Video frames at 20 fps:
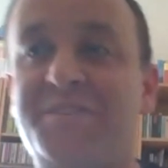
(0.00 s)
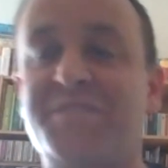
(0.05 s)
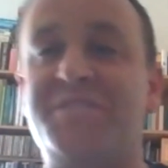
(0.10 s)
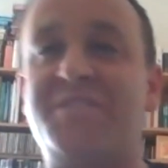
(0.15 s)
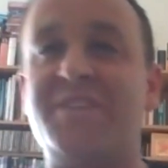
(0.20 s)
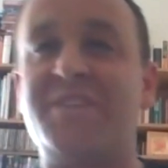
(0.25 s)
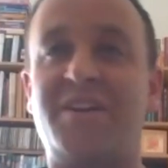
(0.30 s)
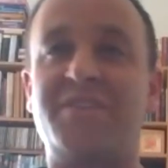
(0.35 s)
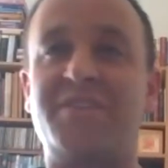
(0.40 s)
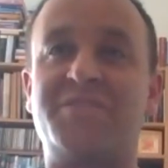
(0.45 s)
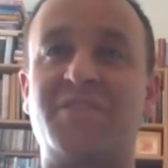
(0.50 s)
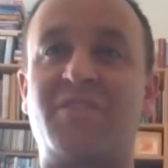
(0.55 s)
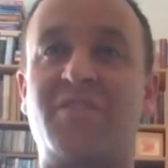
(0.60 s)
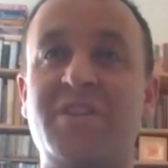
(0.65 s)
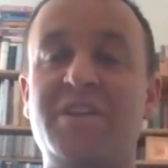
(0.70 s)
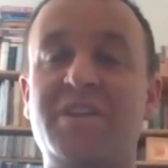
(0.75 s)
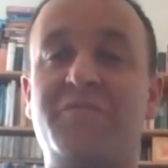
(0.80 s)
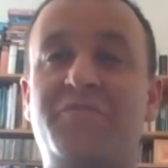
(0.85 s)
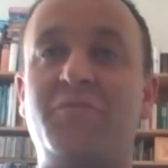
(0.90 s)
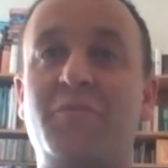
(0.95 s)
glitches there.
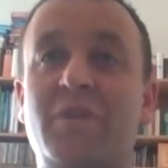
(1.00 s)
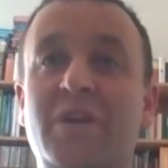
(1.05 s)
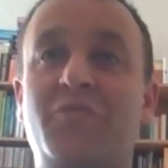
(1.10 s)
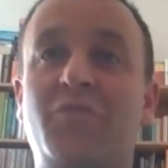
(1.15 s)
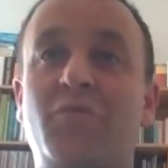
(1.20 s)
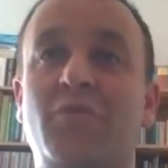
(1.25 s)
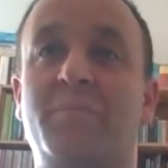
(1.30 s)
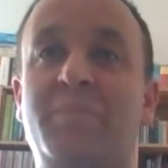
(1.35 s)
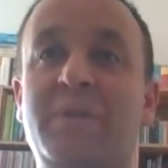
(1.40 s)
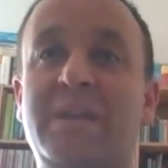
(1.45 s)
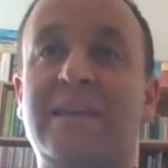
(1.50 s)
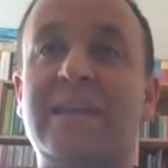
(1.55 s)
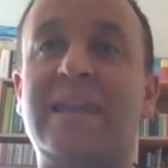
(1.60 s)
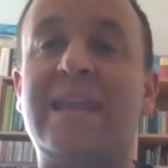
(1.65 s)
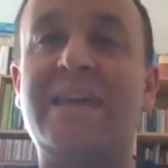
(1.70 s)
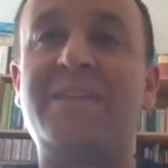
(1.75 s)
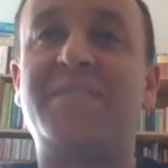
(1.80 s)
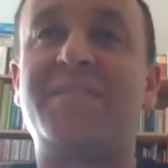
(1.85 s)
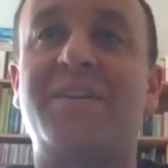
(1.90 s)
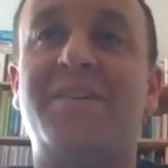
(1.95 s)
Sorry if we're a bit
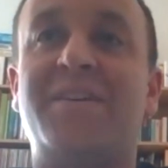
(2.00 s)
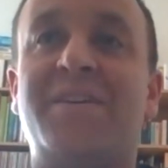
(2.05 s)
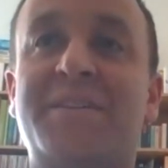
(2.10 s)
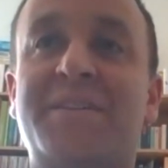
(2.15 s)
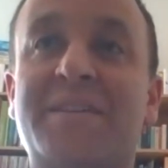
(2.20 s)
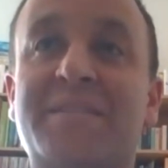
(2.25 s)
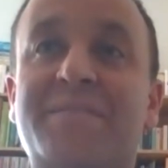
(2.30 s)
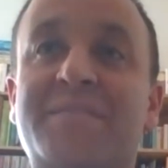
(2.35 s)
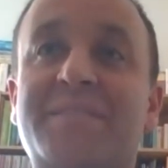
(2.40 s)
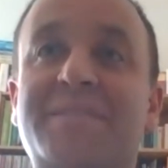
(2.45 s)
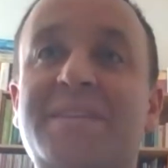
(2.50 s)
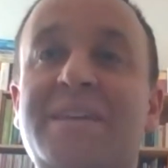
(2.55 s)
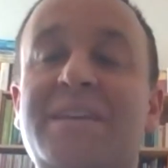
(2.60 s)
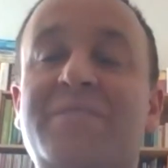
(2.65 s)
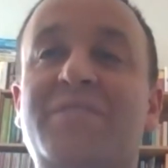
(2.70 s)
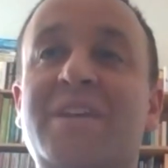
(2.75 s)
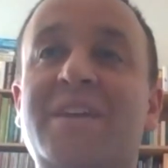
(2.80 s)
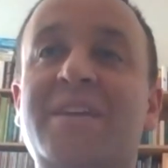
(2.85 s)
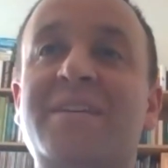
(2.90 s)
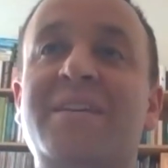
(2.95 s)
late on this
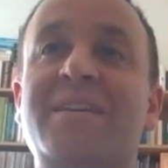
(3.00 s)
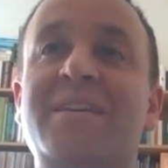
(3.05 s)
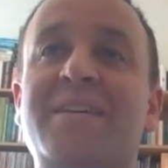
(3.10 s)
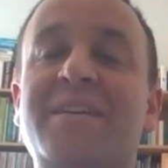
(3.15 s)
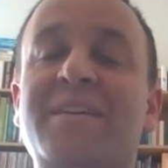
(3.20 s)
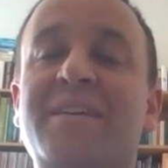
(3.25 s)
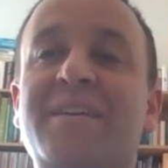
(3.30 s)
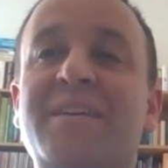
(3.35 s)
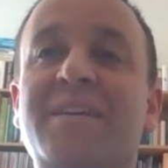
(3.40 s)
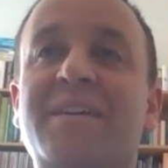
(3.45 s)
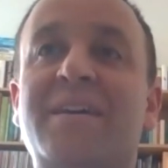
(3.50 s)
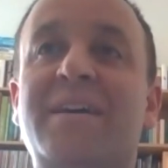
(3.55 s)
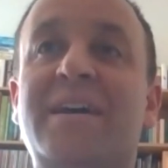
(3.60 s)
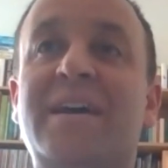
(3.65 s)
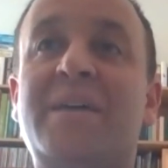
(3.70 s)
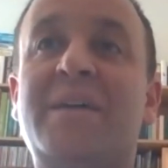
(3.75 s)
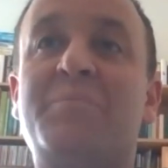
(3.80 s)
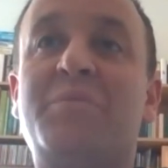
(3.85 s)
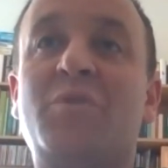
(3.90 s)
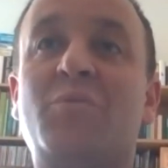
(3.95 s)
evening,
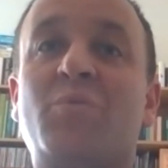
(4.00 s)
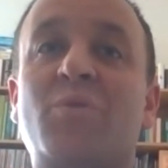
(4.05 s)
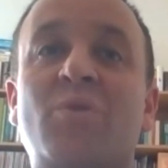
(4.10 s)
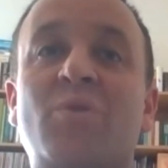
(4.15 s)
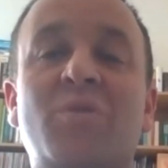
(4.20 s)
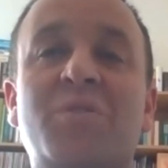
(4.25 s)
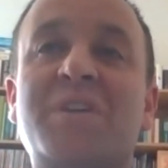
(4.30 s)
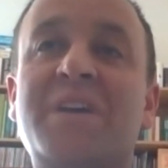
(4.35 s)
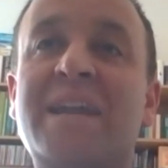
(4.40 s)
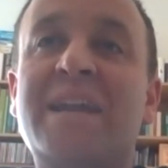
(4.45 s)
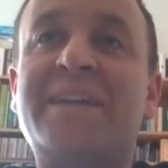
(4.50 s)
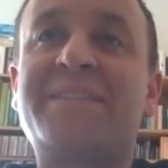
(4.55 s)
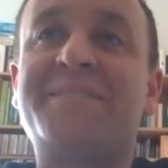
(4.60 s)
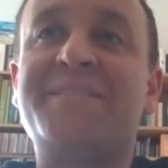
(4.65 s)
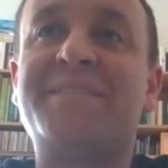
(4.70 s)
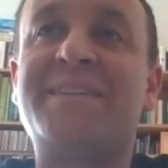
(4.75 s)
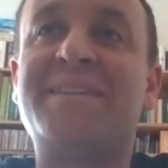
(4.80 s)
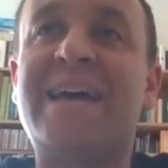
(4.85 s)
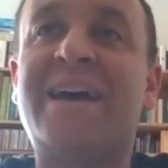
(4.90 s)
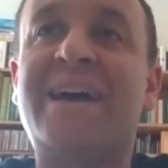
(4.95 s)
but we're all
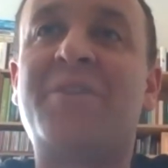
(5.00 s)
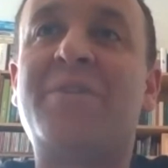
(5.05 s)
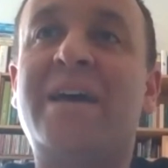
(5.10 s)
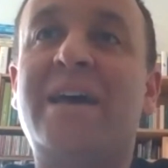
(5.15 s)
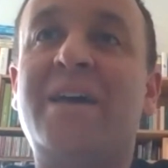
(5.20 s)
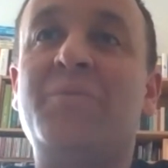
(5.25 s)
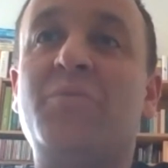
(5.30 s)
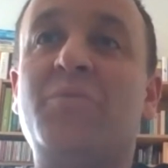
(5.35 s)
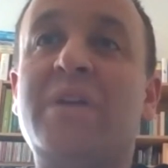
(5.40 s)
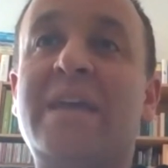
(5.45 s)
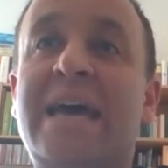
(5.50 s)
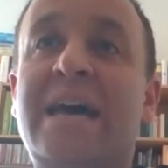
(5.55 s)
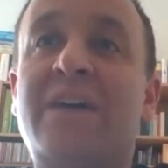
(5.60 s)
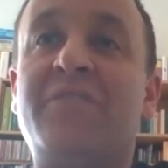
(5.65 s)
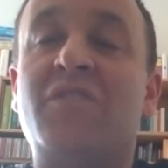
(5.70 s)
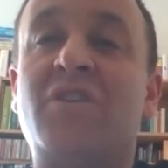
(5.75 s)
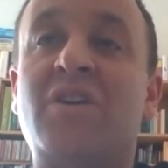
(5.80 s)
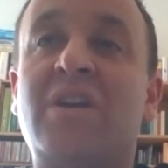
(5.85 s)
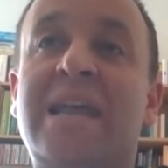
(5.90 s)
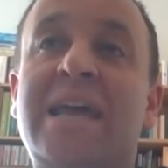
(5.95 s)
connected now, and we
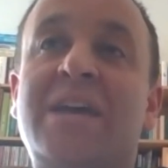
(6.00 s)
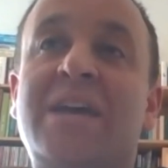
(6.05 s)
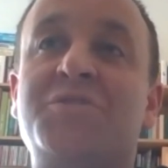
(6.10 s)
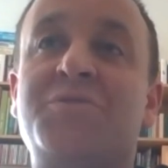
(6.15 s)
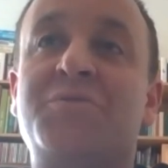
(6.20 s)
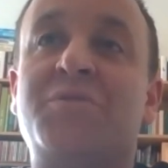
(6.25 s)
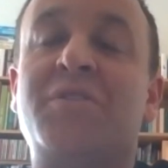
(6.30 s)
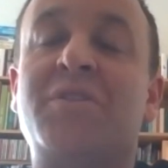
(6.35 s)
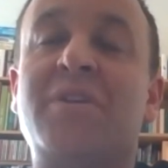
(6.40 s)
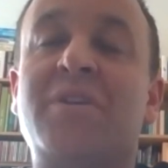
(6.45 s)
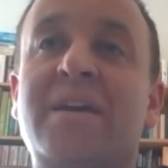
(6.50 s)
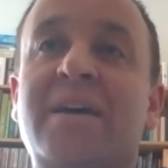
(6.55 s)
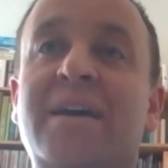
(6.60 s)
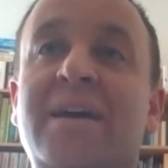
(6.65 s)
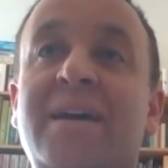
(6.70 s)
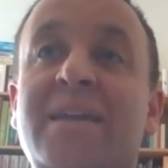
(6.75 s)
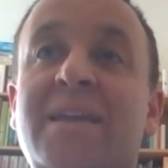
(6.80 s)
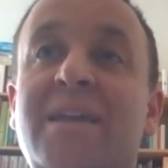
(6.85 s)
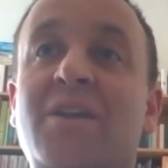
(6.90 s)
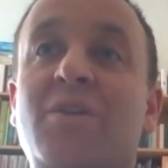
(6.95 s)
have our lecturer
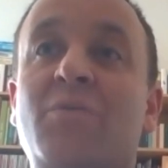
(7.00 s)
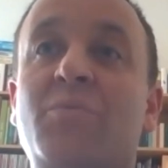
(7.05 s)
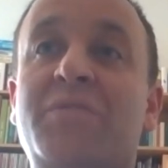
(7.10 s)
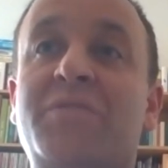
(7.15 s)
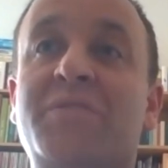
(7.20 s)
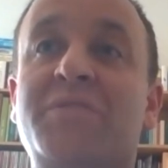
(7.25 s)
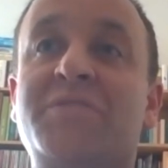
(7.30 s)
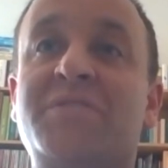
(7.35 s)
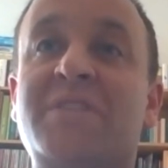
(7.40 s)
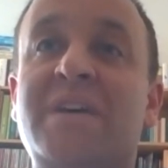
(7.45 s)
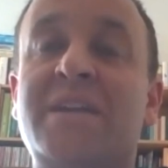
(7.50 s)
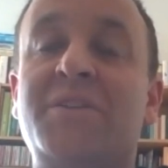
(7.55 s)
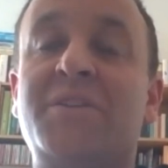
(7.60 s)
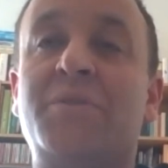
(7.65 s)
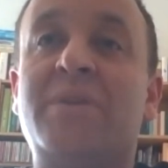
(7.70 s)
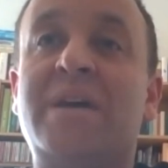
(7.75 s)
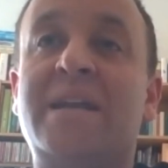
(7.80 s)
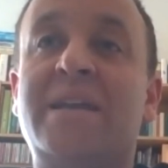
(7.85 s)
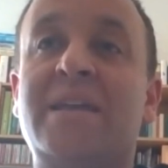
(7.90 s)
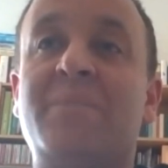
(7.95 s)
here with us,
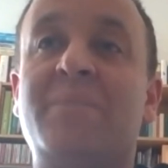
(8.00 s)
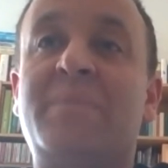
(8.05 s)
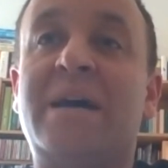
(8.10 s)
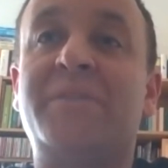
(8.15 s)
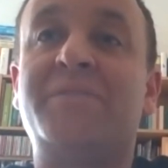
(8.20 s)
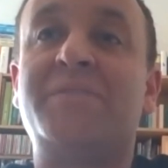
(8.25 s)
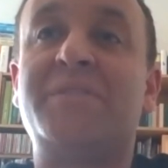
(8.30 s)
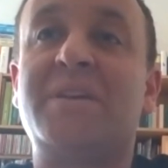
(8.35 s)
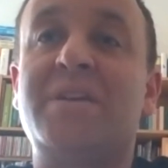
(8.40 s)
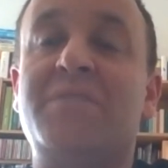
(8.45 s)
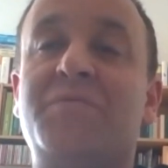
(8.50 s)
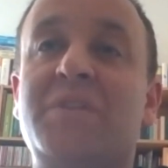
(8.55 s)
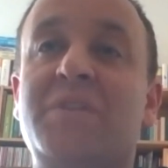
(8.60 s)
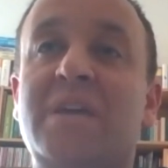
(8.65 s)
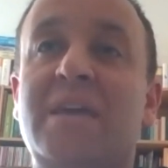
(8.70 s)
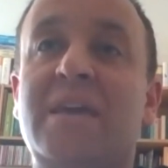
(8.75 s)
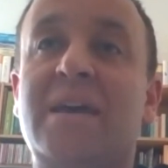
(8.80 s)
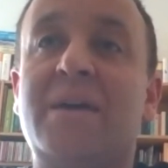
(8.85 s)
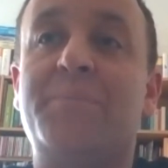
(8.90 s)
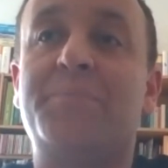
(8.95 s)
Daniel Reddy, about to give
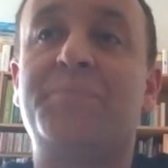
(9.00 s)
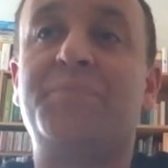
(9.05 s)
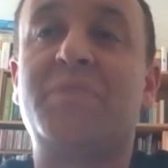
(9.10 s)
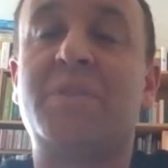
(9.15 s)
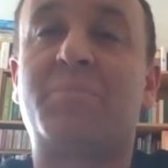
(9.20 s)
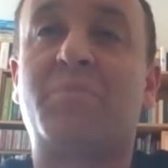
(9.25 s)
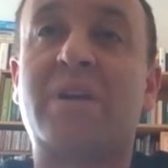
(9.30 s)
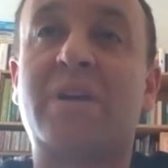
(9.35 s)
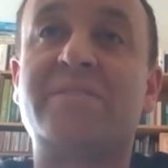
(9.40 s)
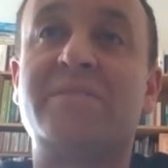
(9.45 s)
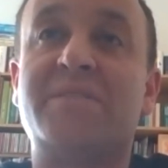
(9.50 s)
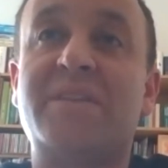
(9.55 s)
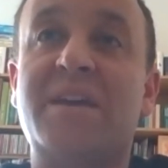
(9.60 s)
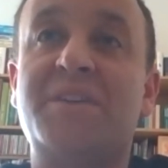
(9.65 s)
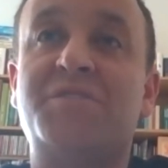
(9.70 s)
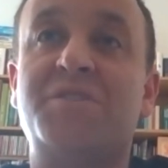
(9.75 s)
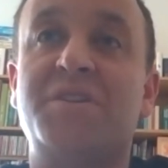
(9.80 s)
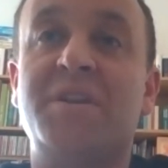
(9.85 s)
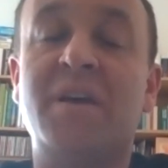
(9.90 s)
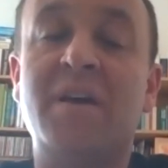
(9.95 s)
the
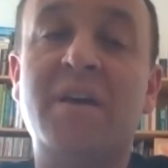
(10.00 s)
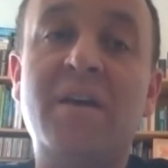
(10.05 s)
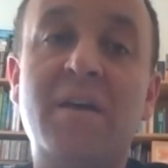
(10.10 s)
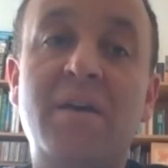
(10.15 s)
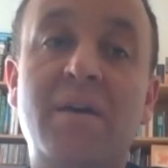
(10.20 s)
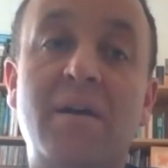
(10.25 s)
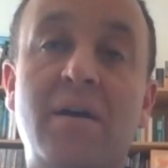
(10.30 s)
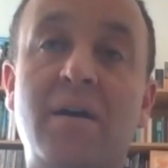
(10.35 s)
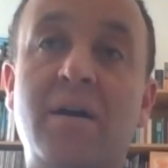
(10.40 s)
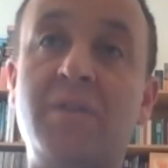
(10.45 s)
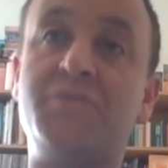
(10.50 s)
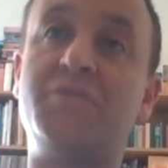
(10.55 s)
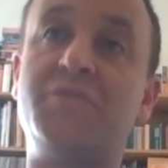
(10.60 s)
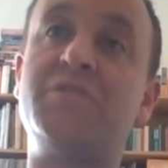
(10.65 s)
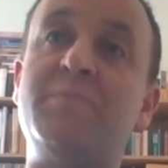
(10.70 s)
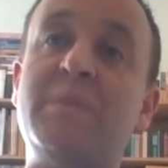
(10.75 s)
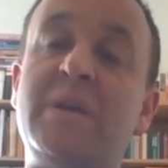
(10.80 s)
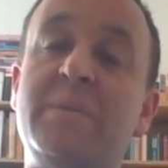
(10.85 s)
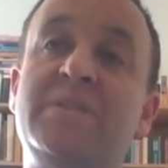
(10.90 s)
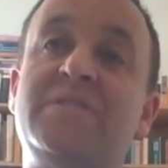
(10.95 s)
presentation. I'll
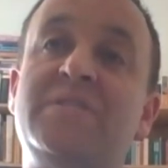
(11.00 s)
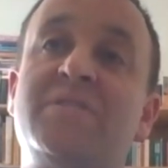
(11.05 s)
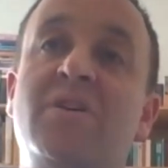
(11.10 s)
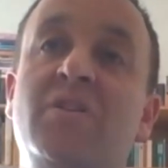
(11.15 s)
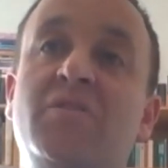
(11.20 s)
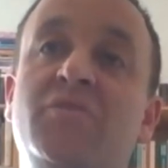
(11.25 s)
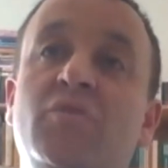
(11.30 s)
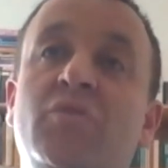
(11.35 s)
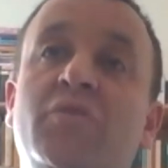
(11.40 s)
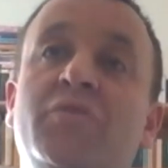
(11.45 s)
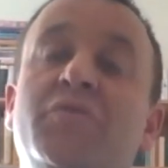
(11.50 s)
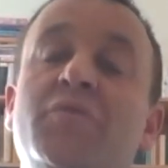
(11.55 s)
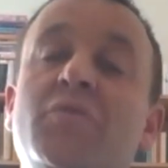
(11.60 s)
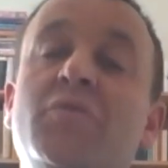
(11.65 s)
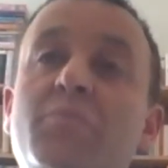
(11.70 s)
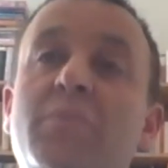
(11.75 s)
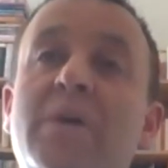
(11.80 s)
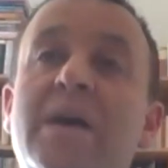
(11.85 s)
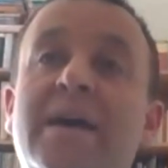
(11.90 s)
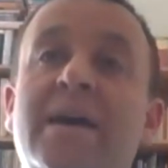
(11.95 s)
just maybe start off
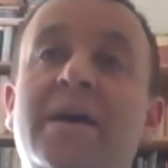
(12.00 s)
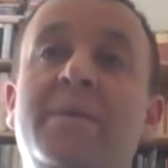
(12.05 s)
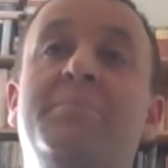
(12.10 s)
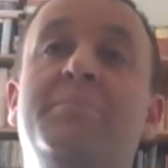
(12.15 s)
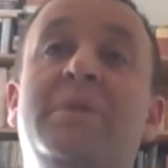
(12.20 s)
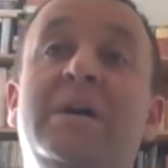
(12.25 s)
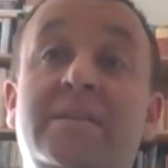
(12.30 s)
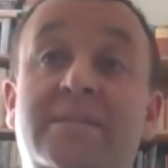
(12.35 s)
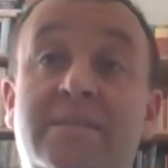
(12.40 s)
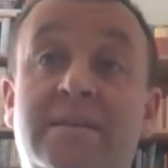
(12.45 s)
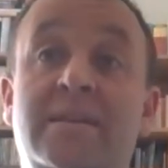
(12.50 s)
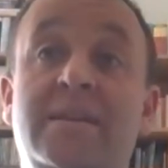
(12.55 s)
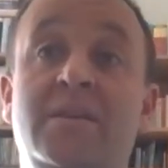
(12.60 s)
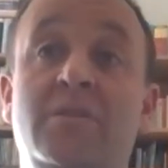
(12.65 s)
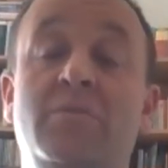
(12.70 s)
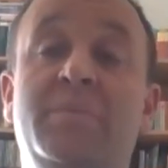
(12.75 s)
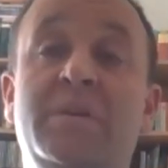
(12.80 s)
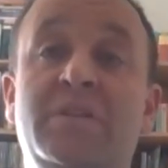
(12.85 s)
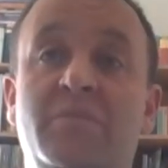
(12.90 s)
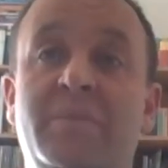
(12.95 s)
by
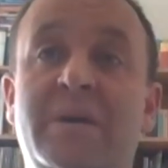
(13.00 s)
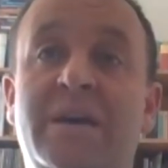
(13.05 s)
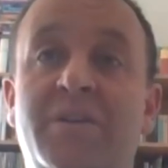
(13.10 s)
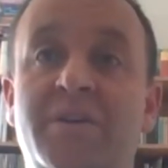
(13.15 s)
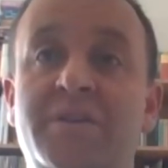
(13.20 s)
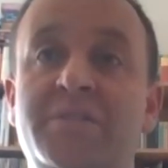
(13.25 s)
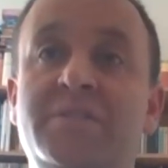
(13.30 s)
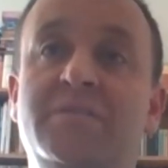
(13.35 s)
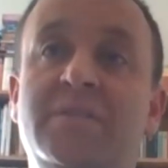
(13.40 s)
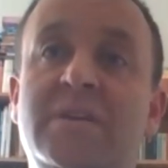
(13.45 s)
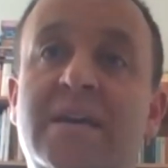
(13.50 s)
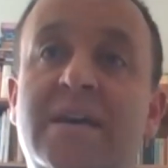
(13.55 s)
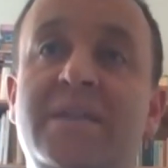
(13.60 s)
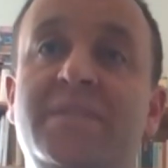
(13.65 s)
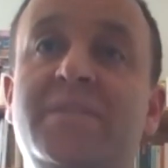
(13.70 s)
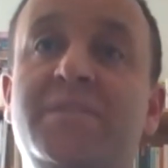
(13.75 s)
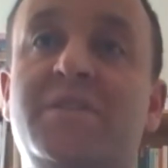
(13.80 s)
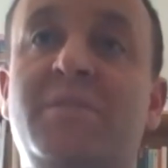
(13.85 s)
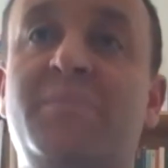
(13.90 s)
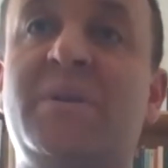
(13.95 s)
telling you a bit about us
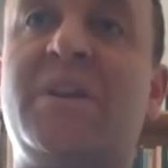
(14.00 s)
at the